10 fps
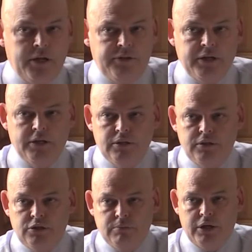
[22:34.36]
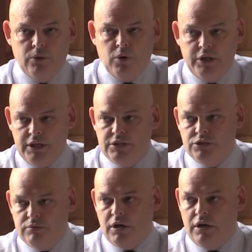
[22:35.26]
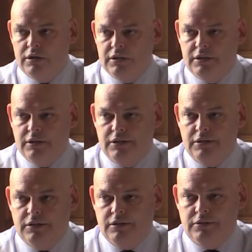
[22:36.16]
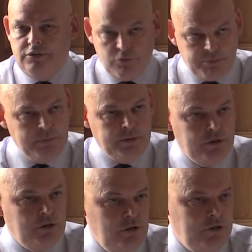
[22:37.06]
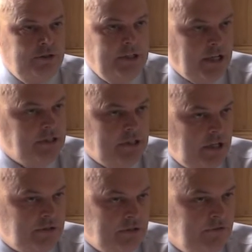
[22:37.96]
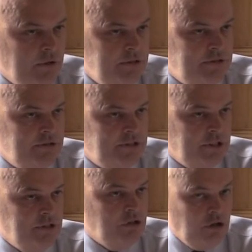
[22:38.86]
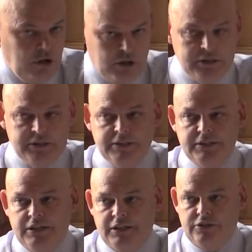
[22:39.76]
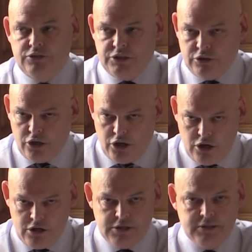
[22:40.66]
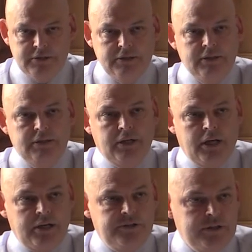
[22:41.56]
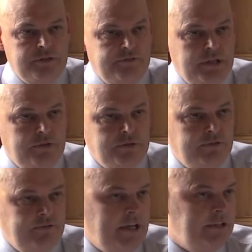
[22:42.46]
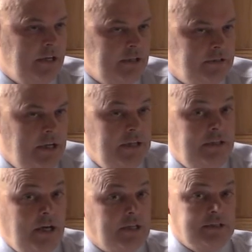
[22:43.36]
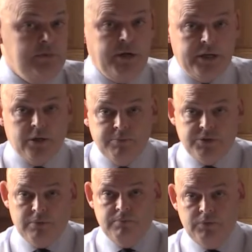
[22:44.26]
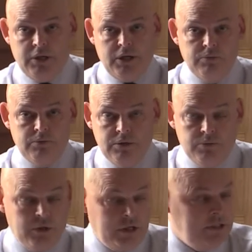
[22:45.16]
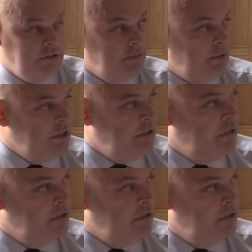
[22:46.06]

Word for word: think no matter what age you are, young people included, the ancestral voices still call, they're still heard, and I think the figures reflect that. They actually back up some work I'd done about a year